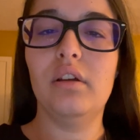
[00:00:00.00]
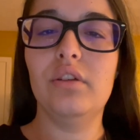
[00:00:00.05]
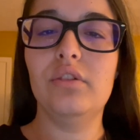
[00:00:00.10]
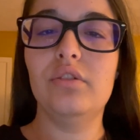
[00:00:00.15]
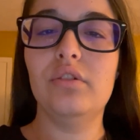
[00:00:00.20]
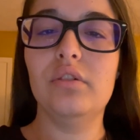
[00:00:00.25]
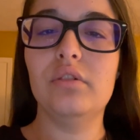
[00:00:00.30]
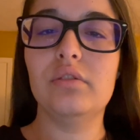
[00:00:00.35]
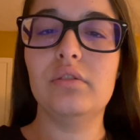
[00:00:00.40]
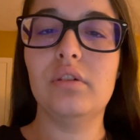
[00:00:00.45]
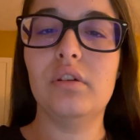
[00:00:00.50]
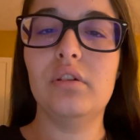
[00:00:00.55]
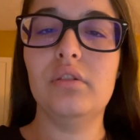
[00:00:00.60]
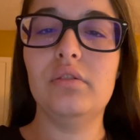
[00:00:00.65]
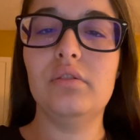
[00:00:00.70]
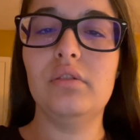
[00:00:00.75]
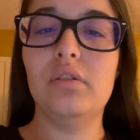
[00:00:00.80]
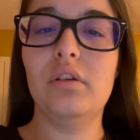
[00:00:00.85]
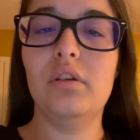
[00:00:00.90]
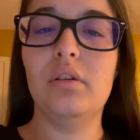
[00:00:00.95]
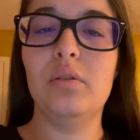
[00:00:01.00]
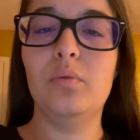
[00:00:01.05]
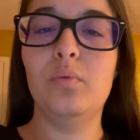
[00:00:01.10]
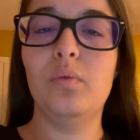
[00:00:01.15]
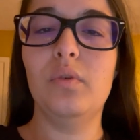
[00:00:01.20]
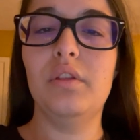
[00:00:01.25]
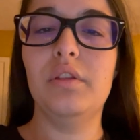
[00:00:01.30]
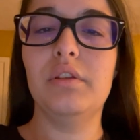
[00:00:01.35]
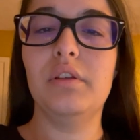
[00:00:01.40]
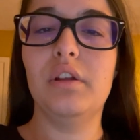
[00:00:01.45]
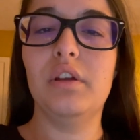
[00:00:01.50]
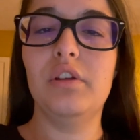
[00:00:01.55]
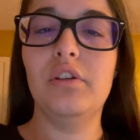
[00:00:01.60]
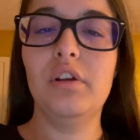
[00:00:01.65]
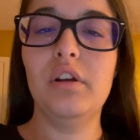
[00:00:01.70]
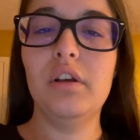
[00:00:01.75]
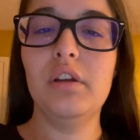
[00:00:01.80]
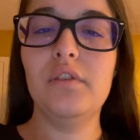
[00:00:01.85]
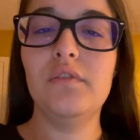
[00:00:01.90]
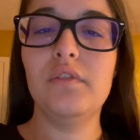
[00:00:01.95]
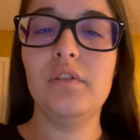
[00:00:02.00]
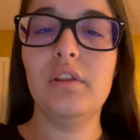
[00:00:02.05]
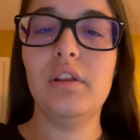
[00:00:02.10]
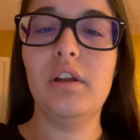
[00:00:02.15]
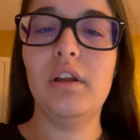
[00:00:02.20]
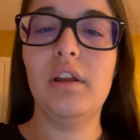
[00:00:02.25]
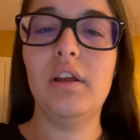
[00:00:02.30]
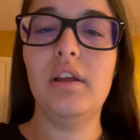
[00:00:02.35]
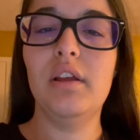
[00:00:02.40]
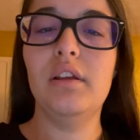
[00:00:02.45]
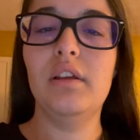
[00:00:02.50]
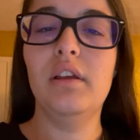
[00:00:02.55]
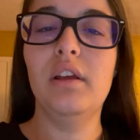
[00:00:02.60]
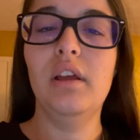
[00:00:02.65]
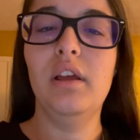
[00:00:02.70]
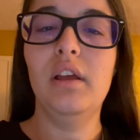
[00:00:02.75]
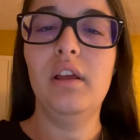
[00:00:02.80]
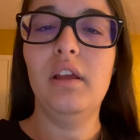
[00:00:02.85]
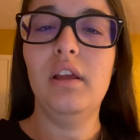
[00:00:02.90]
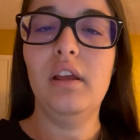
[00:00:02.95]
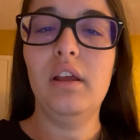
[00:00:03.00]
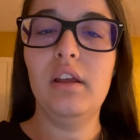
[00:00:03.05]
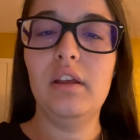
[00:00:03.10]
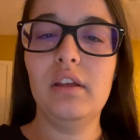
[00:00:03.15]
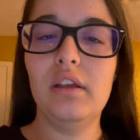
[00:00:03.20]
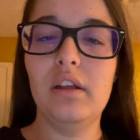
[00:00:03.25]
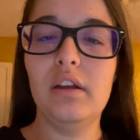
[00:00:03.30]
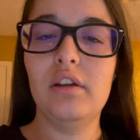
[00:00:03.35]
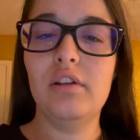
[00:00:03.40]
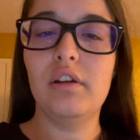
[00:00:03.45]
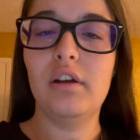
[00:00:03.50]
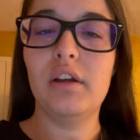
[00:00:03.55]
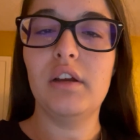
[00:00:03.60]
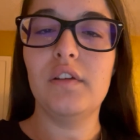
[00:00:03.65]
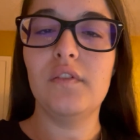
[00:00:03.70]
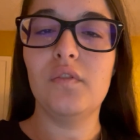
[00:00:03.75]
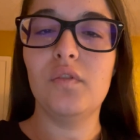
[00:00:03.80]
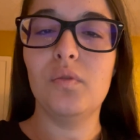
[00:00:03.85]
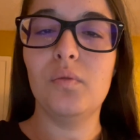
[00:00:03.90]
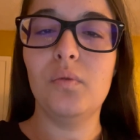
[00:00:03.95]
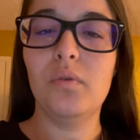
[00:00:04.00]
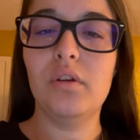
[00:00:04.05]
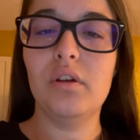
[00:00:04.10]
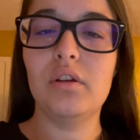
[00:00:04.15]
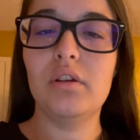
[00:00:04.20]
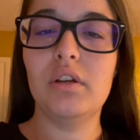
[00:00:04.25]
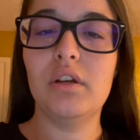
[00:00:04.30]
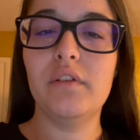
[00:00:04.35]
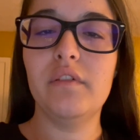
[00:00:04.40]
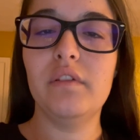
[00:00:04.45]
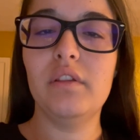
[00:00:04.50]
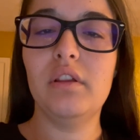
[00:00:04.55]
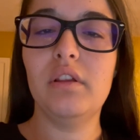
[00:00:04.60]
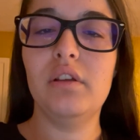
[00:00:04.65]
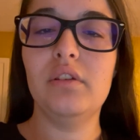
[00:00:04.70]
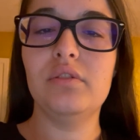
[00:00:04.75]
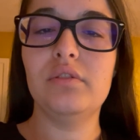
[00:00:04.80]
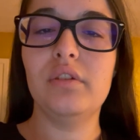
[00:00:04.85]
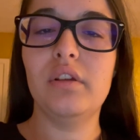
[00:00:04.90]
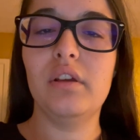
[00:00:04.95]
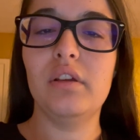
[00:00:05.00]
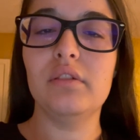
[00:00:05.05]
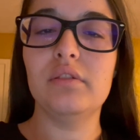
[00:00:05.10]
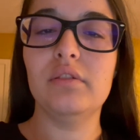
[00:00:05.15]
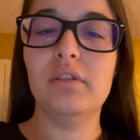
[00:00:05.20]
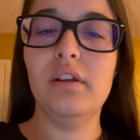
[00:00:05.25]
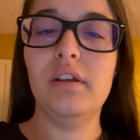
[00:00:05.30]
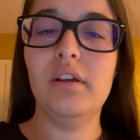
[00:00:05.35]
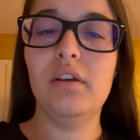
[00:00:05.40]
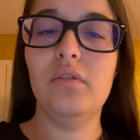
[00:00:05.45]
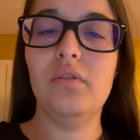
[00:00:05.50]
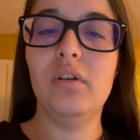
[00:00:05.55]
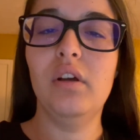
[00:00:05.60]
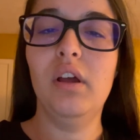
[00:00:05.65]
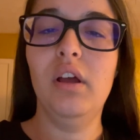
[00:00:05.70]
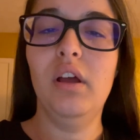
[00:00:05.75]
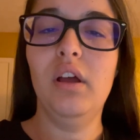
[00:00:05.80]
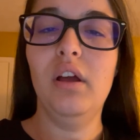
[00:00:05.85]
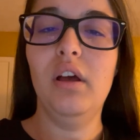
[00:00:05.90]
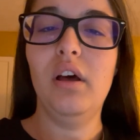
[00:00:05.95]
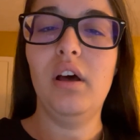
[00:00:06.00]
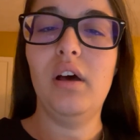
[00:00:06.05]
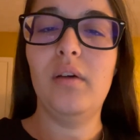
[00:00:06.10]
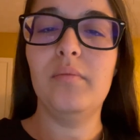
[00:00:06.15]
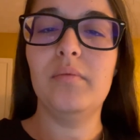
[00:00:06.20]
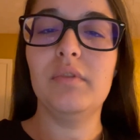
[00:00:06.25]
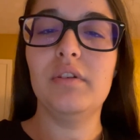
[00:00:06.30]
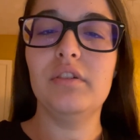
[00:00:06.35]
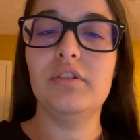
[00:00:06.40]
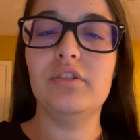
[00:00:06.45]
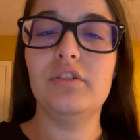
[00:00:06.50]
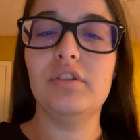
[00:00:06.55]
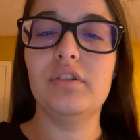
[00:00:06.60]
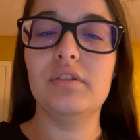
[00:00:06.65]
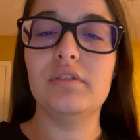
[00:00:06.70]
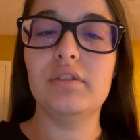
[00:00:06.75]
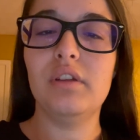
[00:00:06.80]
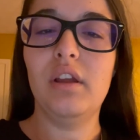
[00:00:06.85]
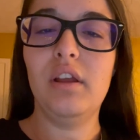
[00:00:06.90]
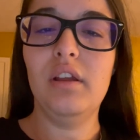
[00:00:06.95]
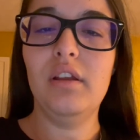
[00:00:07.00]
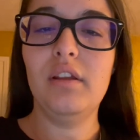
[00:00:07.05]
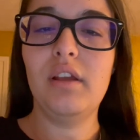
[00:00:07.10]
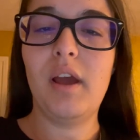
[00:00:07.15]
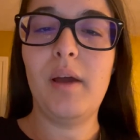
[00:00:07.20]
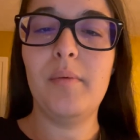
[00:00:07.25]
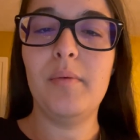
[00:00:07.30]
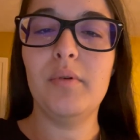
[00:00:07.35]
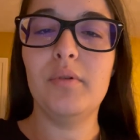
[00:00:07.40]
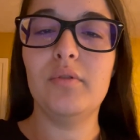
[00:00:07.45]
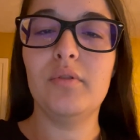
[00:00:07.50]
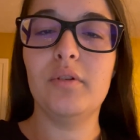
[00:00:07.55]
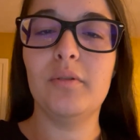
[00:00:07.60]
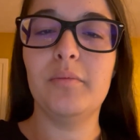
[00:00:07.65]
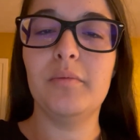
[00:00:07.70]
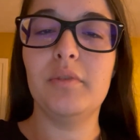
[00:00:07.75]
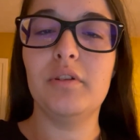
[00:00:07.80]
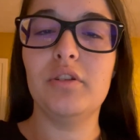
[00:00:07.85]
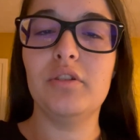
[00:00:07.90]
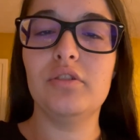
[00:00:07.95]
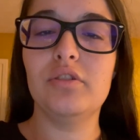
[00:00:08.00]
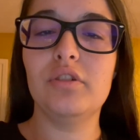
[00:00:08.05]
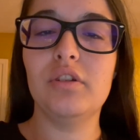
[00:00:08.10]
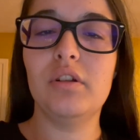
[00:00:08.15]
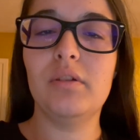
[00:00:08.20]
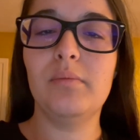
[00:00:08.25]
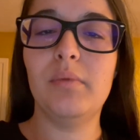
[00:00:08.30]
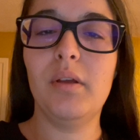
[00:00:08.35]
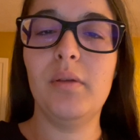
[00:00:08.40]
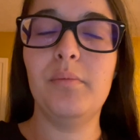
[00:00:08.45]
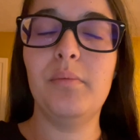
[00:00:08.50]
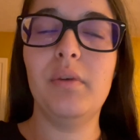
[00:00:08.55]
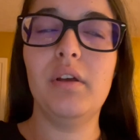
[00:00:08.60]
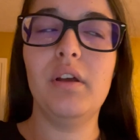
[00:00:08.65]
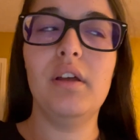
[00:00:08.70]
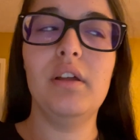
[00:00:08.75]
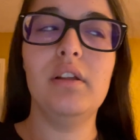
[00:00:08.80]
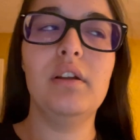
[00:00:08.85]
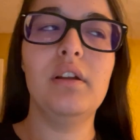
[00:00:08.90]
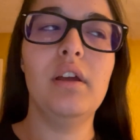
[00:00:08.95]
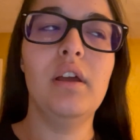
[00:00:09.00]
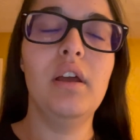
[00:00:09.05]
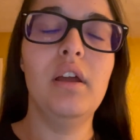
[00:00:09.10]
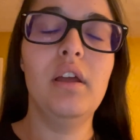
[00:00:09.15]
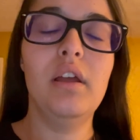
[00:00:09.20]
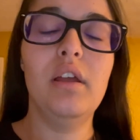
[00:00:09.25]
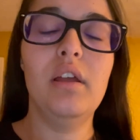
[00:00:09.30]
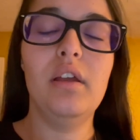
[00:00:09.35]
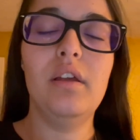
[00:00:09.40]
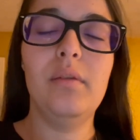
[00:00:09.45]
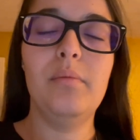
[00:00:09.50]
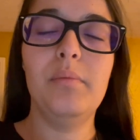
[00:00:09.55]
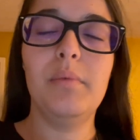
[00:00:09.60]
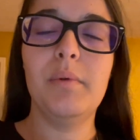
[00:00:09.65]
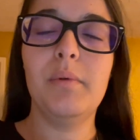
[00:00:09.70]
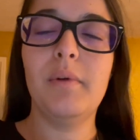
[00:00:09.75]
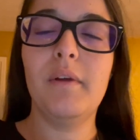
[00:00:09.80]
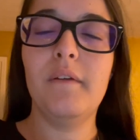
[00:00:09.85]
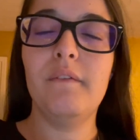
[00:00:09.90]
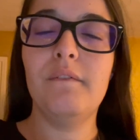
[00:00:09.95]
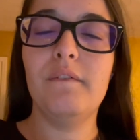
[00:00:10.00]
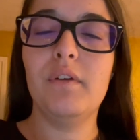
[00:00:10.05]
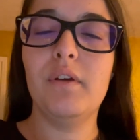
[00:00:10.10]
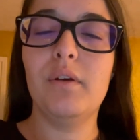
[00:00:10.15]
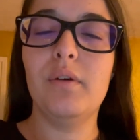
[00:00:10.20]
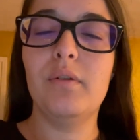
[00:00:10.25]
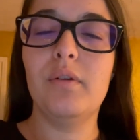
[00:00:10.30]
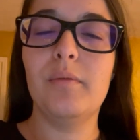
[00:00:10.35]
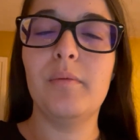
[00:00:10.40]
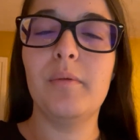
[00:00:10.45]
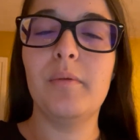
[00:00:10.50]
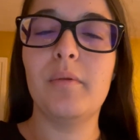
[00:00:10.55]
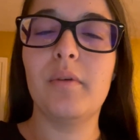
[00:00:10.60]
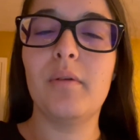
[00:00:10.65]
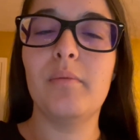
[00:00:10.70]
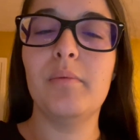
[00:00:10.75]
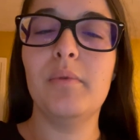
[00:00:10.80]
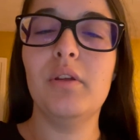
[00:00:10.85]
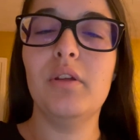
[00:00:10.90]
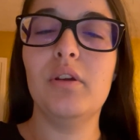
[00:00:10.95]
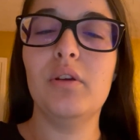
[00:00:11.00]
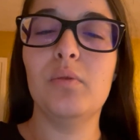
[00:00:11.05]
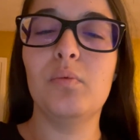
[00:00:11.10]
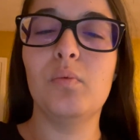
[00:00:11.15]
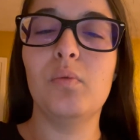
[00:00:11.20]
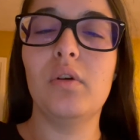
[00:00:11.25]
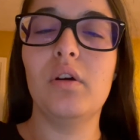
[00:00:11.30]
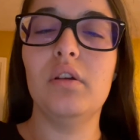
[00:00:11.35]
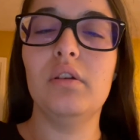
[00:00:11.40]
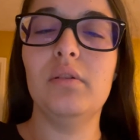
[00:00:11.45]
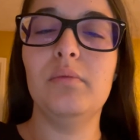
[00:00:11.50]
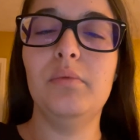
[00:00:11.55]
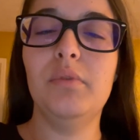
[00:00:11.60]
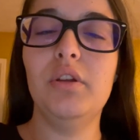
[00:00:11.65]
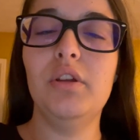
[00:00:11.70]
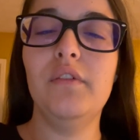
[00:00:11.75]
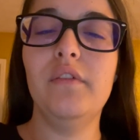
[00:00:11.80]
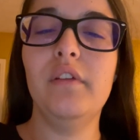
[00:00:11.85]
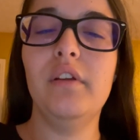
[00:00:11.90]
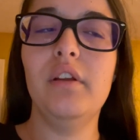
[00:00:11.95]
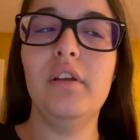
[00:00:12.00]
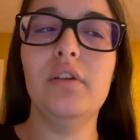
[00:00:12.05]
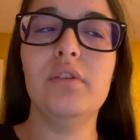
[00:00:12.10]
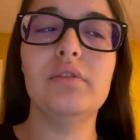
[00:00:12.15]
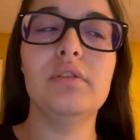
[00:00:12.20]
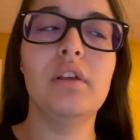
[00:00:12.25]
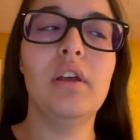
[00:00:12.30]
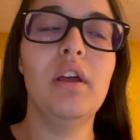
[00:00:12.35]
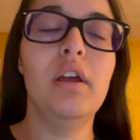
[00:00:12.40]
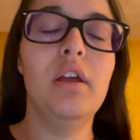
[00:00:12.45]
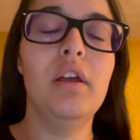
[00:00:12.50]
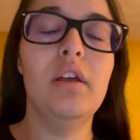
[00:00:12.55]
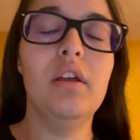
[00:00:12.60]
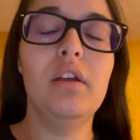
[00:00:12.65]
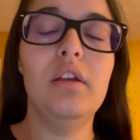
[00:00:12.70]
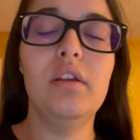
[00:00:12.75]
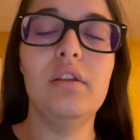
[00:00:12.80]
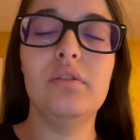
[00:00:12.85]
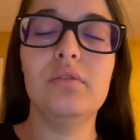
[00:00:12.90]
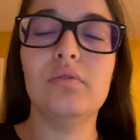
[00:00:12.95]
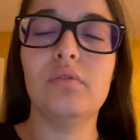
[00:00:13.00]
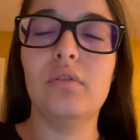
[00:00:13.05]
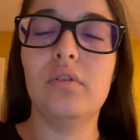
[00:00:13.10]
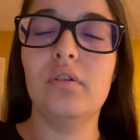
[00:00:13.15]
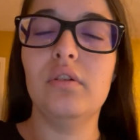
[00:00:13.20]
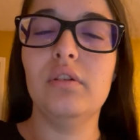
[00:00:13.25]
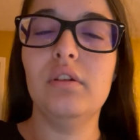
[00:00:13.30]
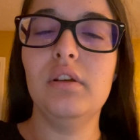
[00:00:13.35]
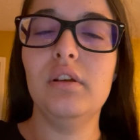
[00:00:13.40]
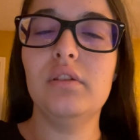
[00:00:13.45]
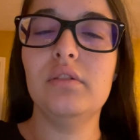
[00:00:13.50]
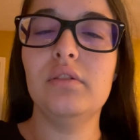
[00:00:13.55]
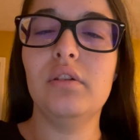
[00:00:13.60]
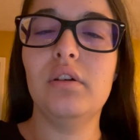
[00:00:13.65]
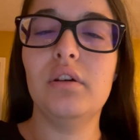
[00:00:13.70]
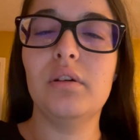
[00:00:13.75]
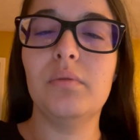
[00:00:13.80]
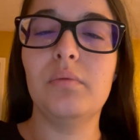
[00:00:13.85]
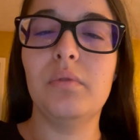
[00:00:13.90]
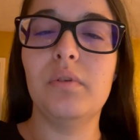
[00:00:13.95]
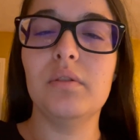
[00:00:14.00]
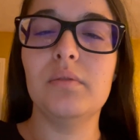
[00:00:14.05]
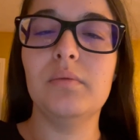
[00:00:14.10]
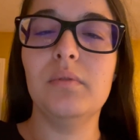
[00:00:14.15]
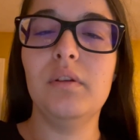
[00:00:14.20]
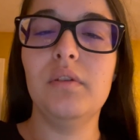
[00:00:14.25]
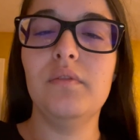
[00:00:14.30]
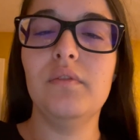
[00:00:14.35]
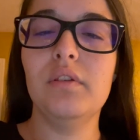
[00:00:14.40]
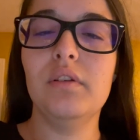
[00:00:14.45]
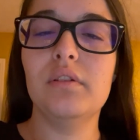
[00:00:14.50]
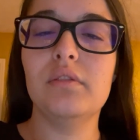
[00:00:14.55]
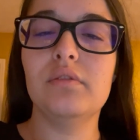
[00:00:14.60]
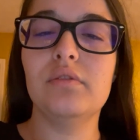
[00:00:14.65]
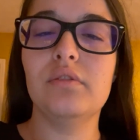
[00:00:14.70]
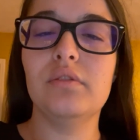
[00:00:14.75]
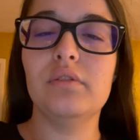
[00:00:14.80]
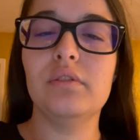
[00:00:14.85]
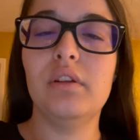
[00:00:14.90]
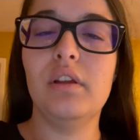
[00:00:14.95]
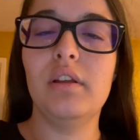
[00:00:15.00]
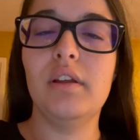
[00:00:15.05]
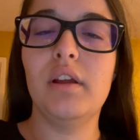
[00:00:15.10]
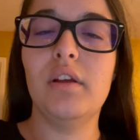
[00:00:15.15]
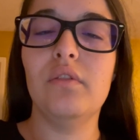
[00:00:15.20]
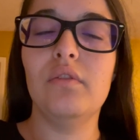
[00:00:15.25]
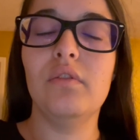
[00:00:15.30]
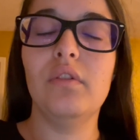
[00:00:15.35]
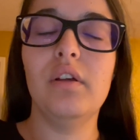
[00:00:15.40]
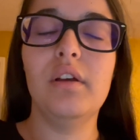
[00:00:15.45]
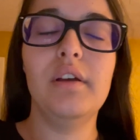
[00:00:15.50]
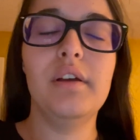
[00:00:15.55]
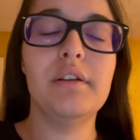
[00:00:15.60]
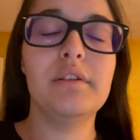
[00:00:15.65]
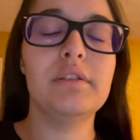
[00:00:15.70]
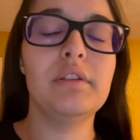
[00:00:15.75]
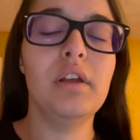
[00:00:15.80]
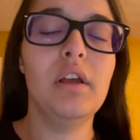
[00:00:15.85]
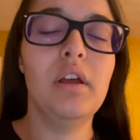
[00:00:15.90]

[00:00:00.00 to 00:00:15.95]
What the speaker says: Just got done with getting ready for the day and getting ready for work and everything. So yes, now I'm gonna just hang out in my room and just chill in my bed and be on my phone and be on my computer and watching YouTube videos and scroll on TikTok and watch Netflix and just hang out and relax.